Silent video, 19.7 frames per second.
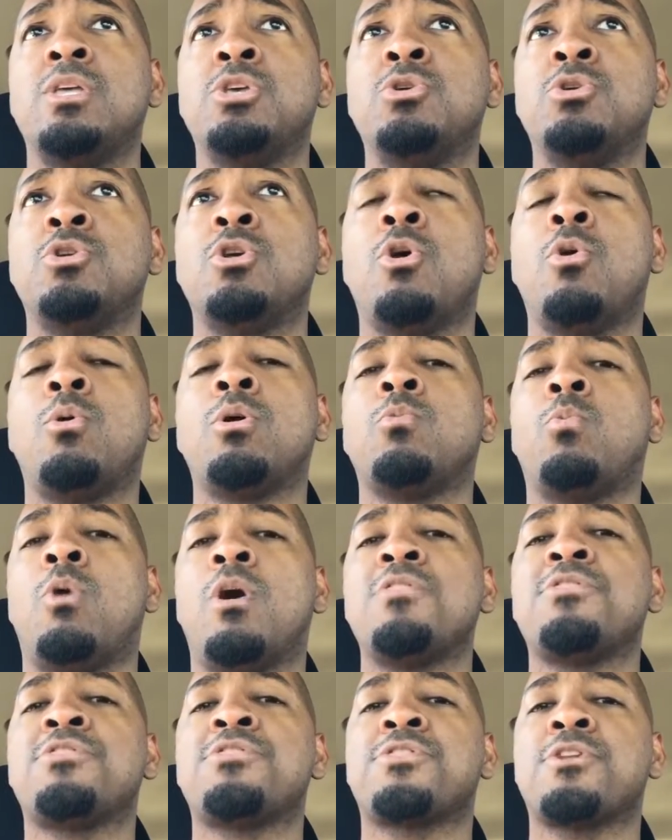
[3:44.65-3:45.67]
You know what
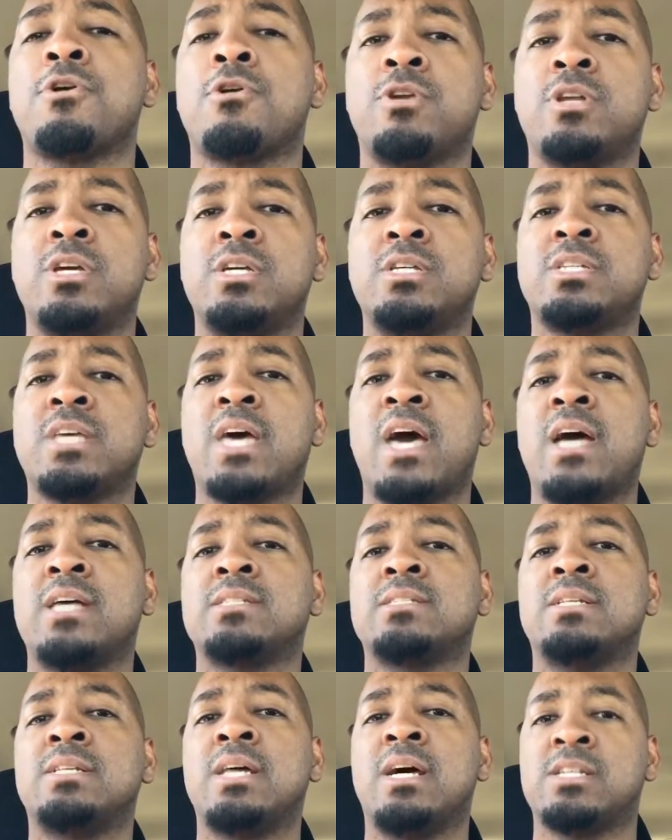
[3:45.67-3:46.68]
1/3 is
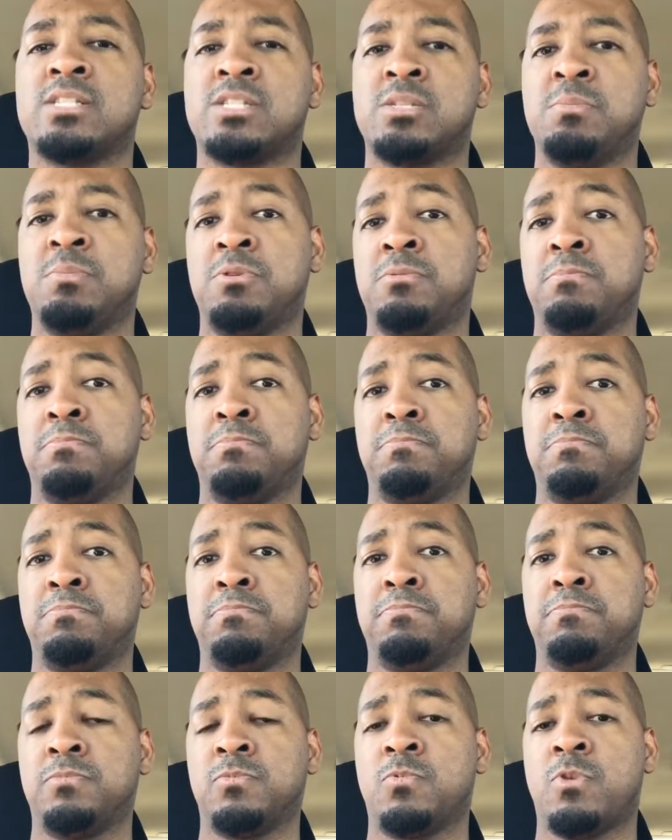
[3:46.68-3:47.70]
as a decimal,
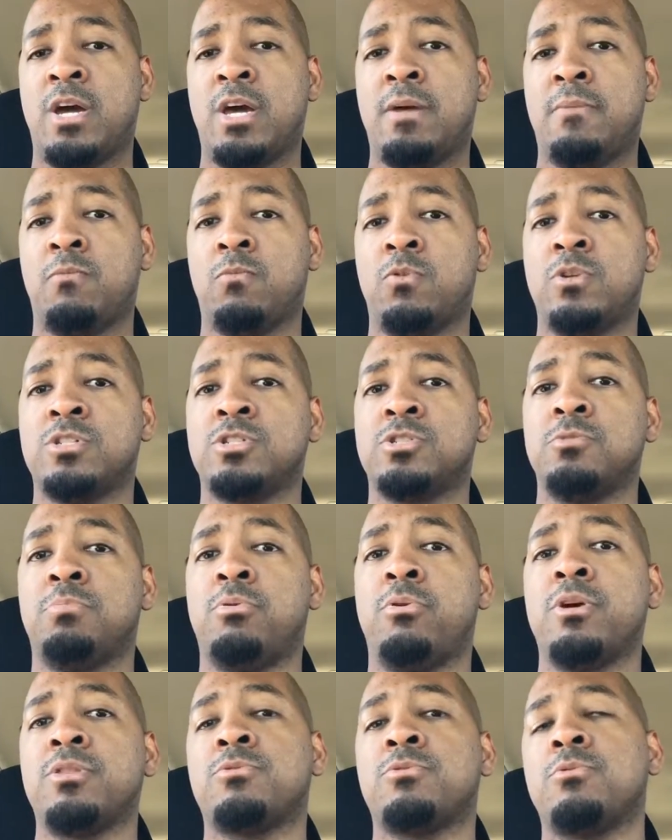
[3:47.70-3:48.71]
right? Which is your
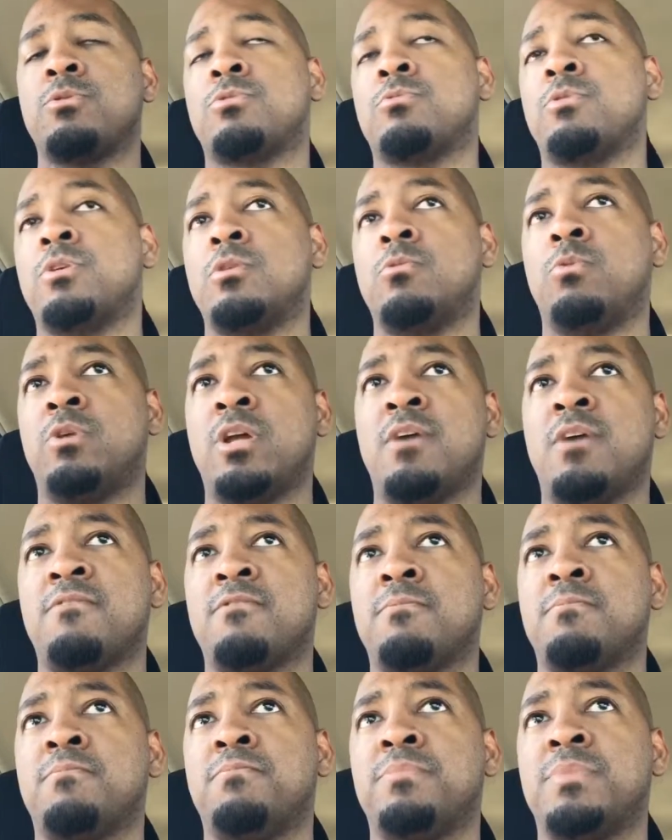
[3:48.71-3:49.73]
0.33,
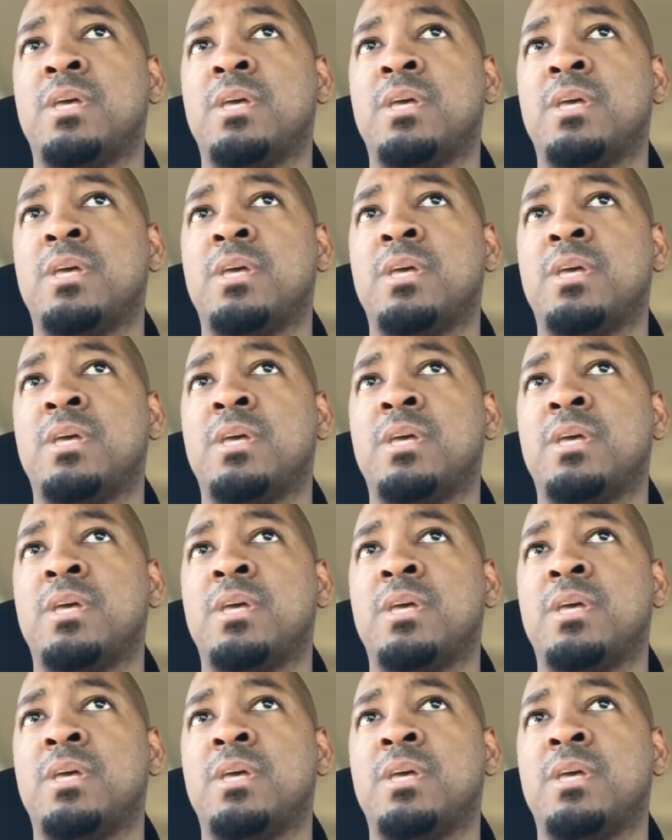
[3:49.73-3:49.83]
whatever.